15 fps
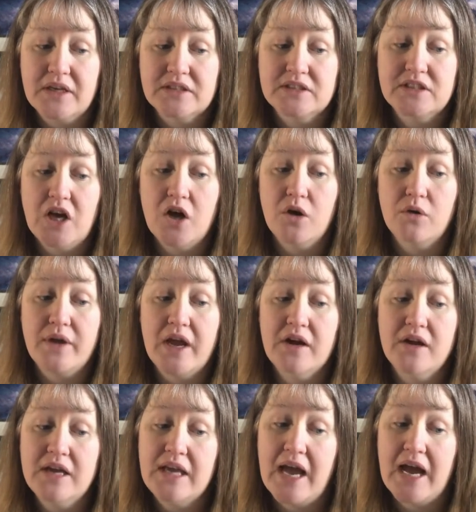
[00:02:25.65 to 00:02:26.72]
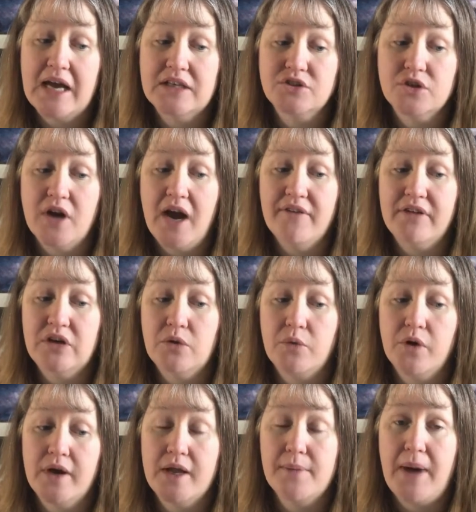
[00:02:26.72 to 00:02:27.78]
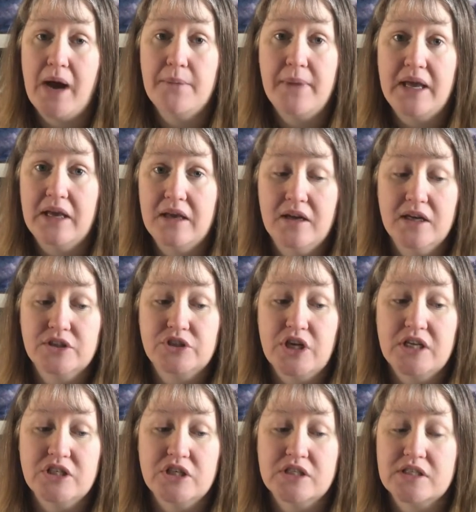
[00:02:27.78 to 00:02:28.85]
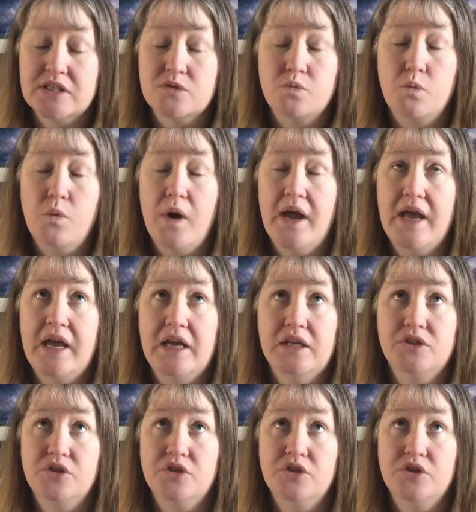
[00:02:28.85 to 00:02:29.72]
so carrying cash or having to worry about making exchanges is way